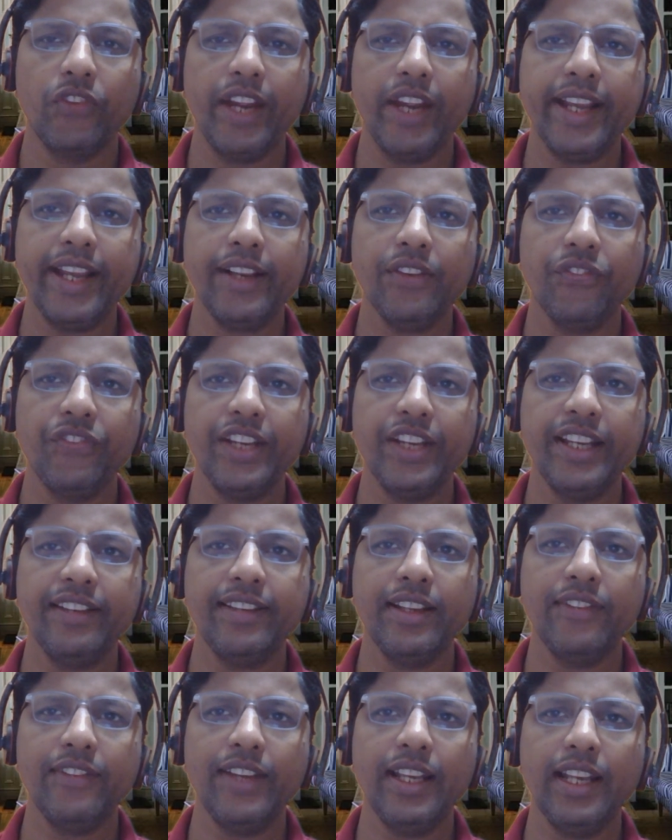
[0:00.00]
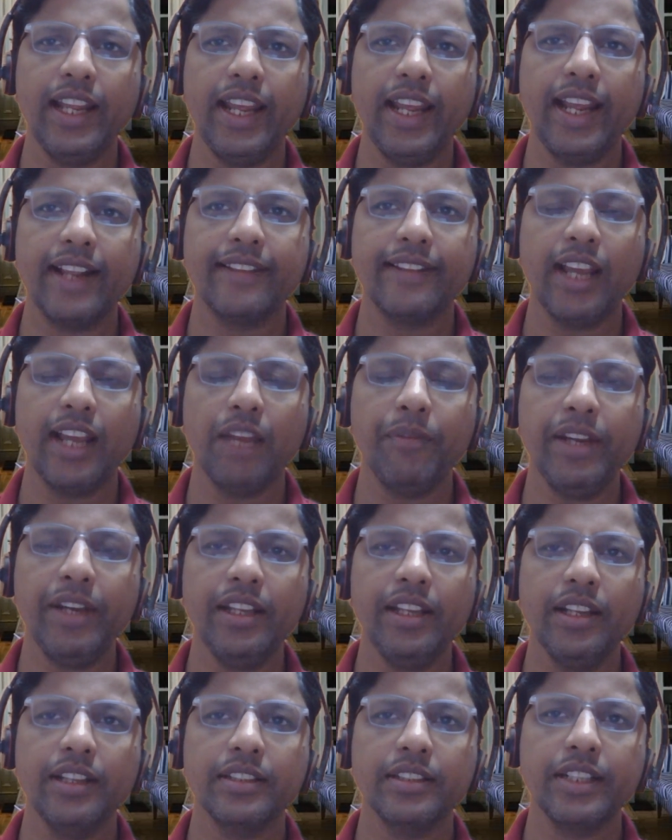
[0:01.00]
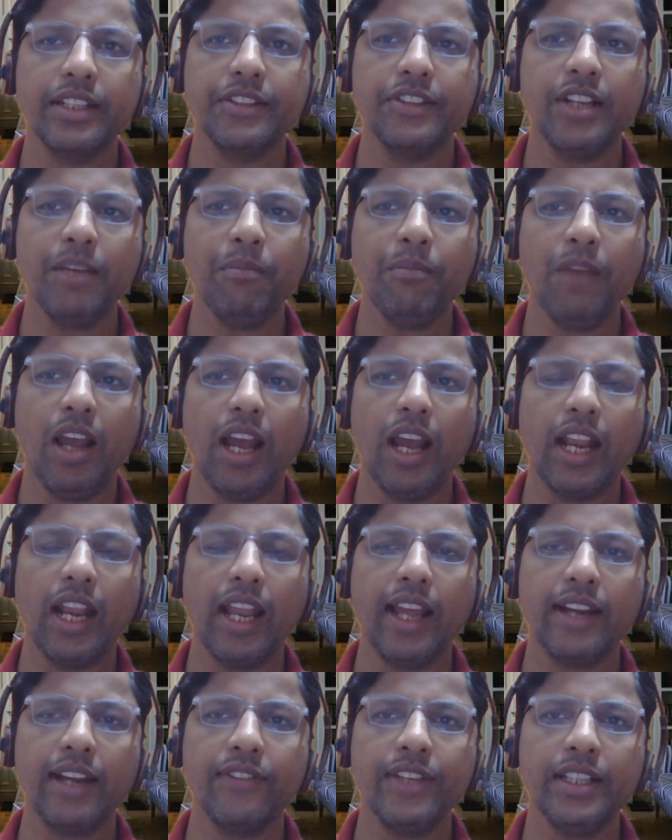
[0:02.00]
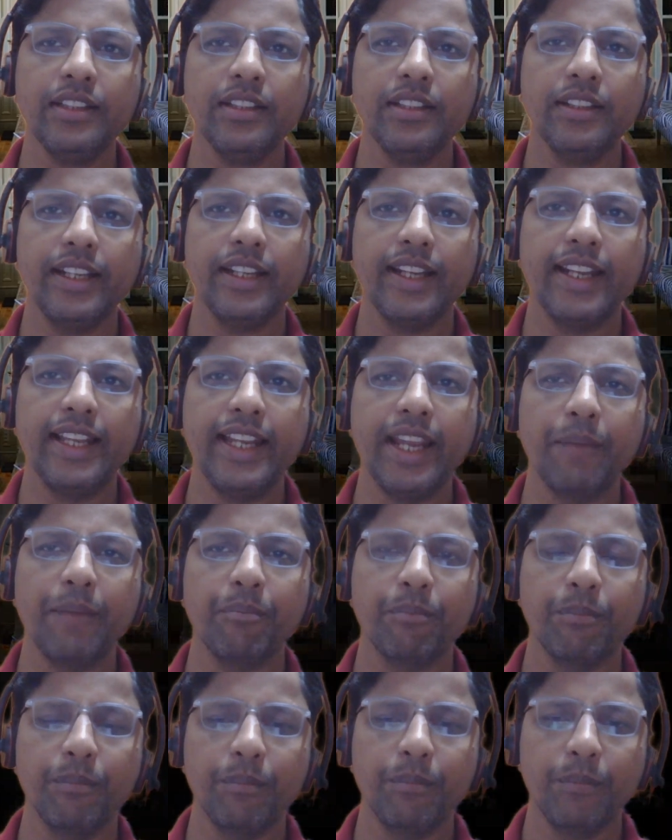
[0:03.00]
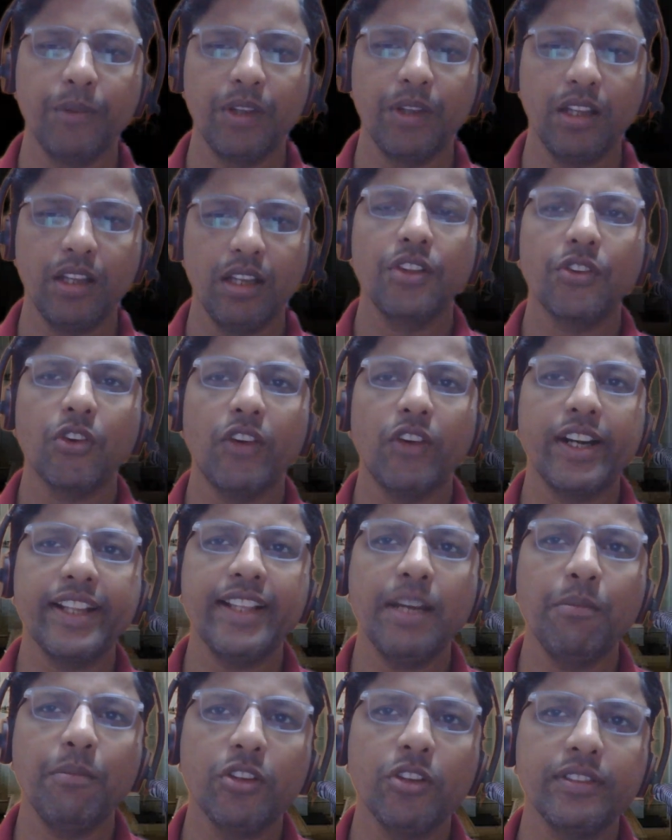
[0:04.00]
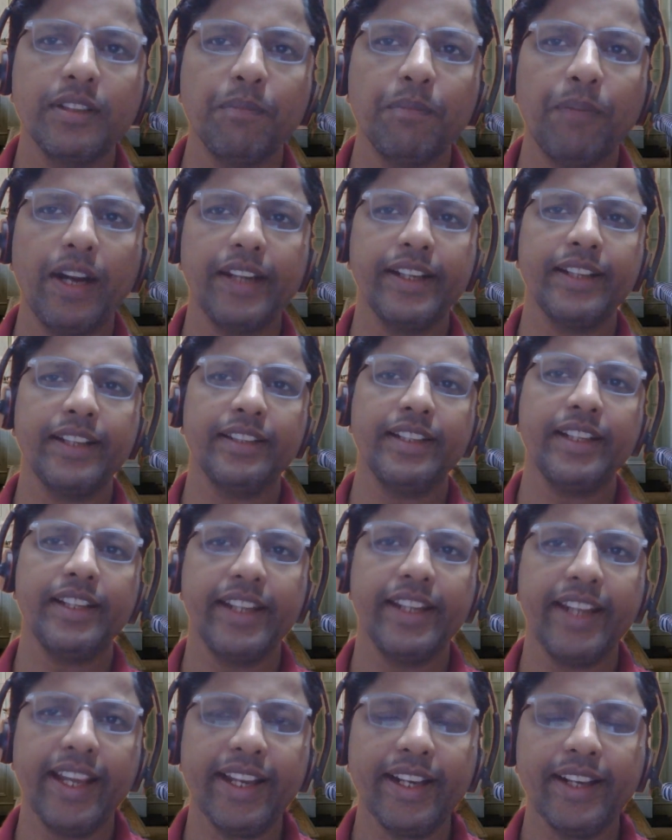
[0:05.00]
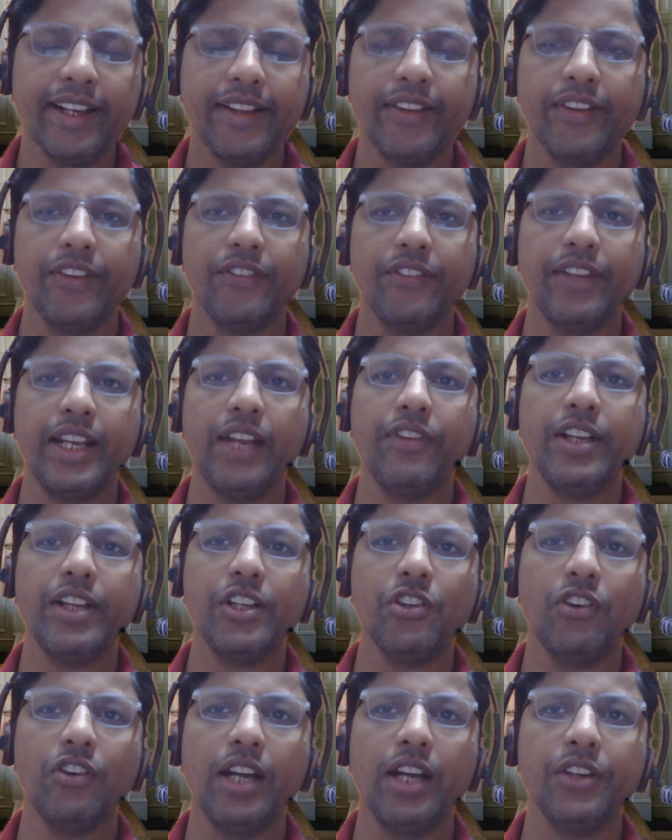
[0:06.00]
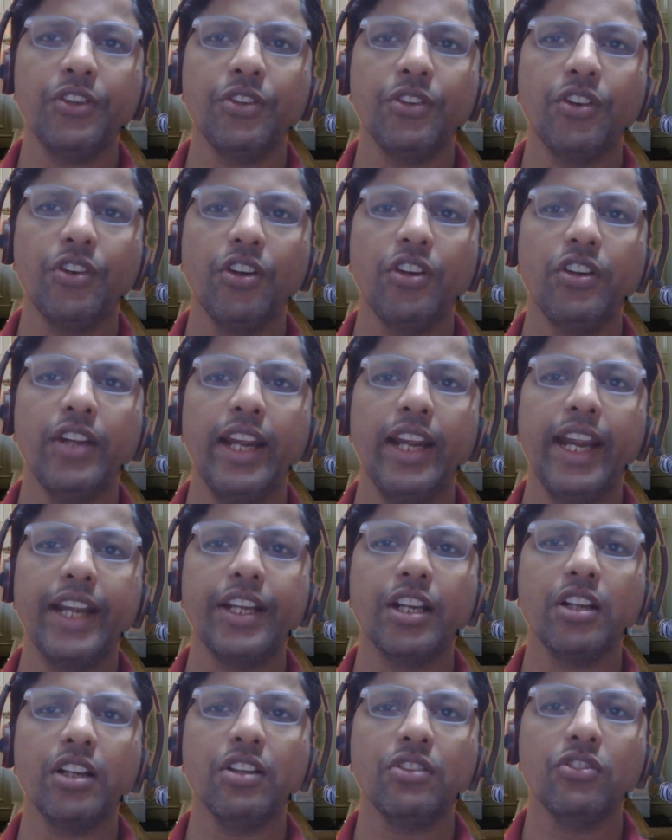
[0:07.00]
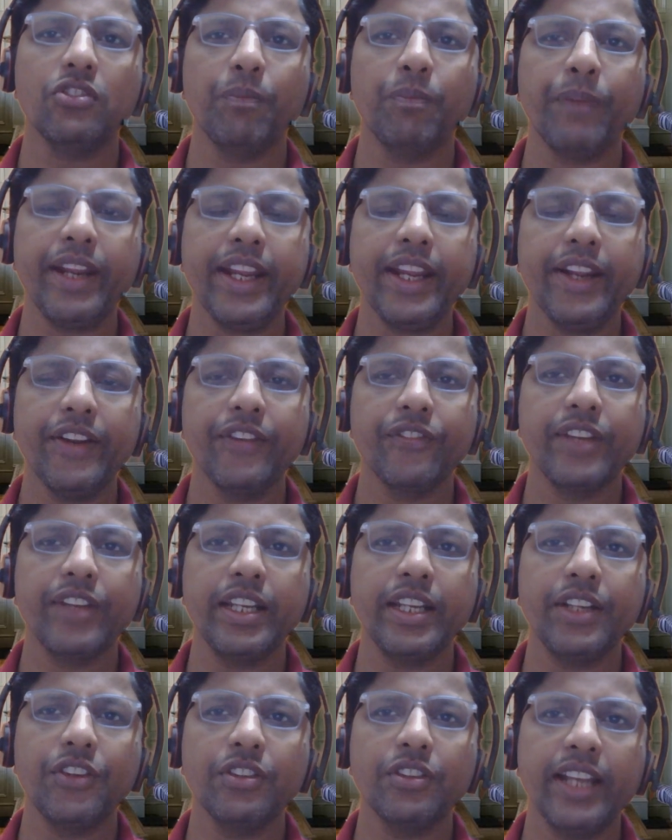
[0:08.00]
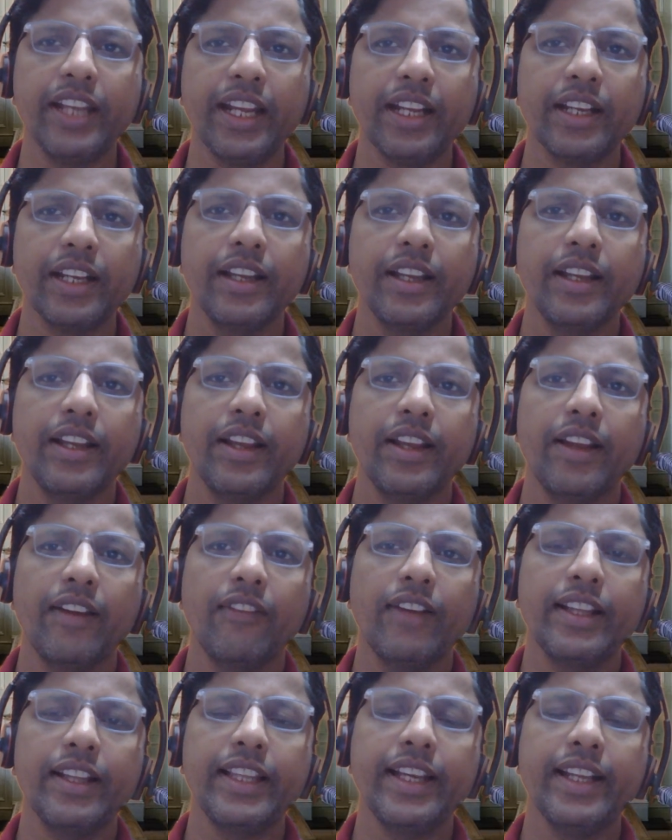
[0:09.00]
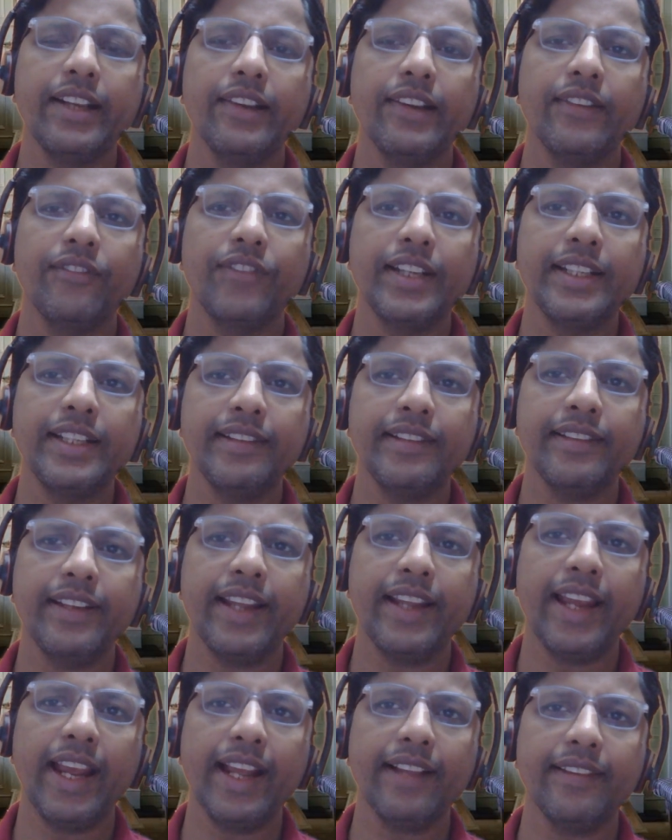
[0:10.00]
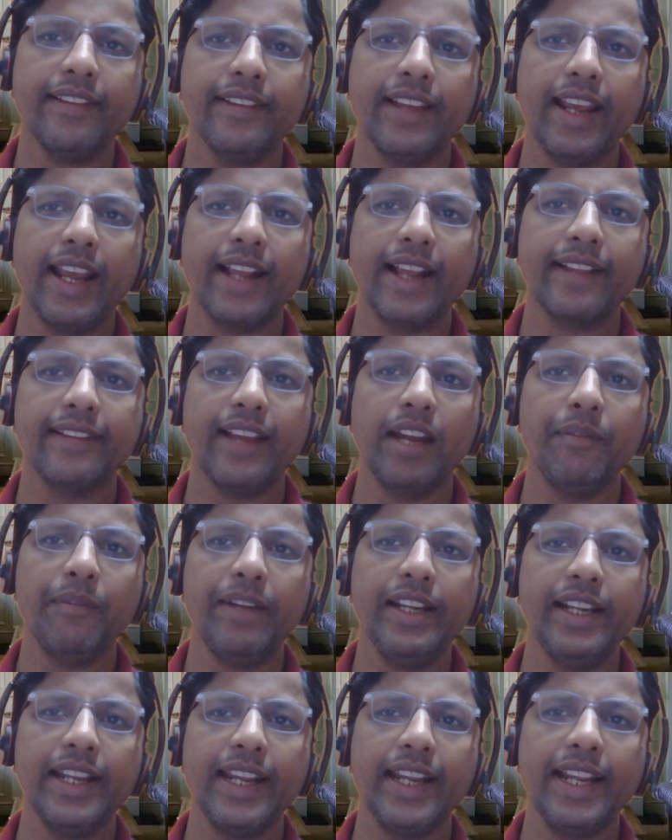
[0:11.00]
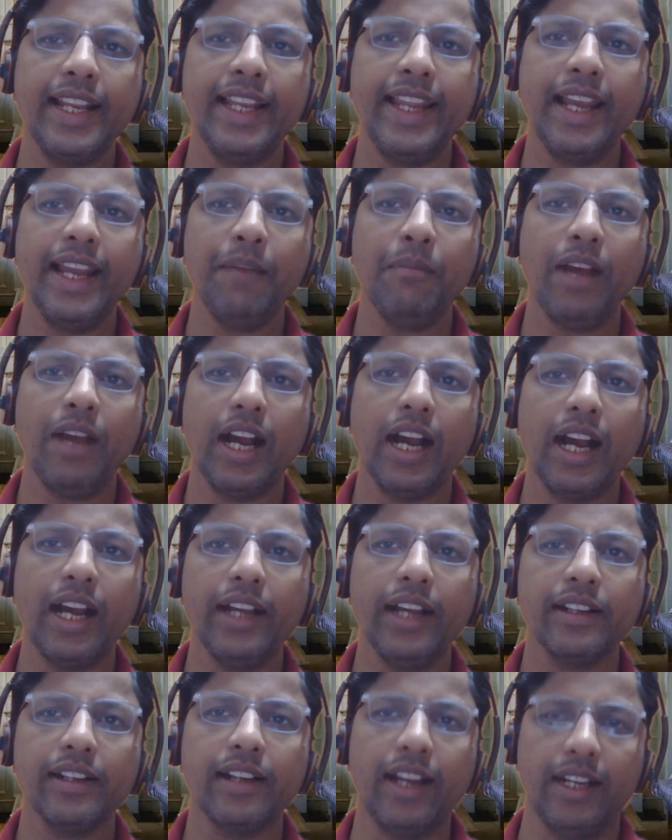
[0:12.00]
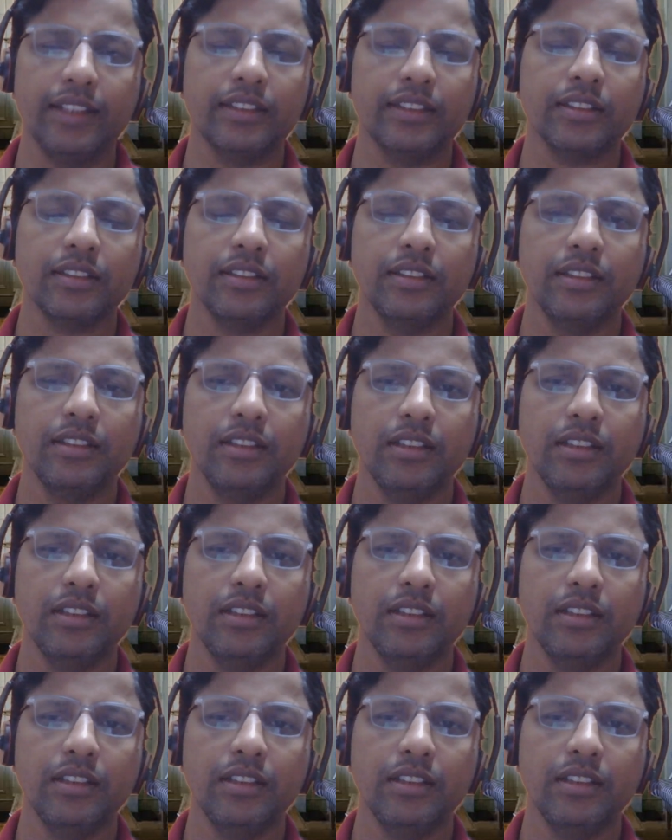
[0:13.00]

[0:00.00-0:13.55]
where physician will examine jejunum along with ileum. So what is the most important thing here? Whenever you want to code enteroscopy, we need to check whether physician has examined ileum or not.